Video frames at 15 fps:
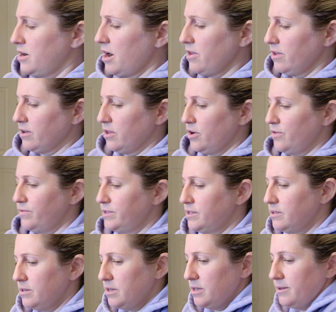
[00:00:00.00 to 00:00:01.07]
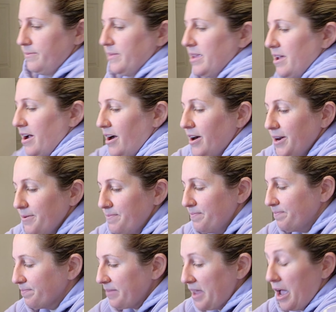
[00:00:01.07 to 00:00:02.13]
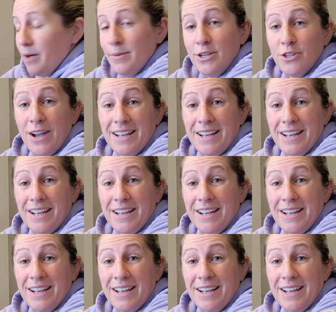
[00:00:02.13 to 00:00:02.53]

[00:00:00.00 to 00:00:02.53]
garlic cloves. All right, I'll meet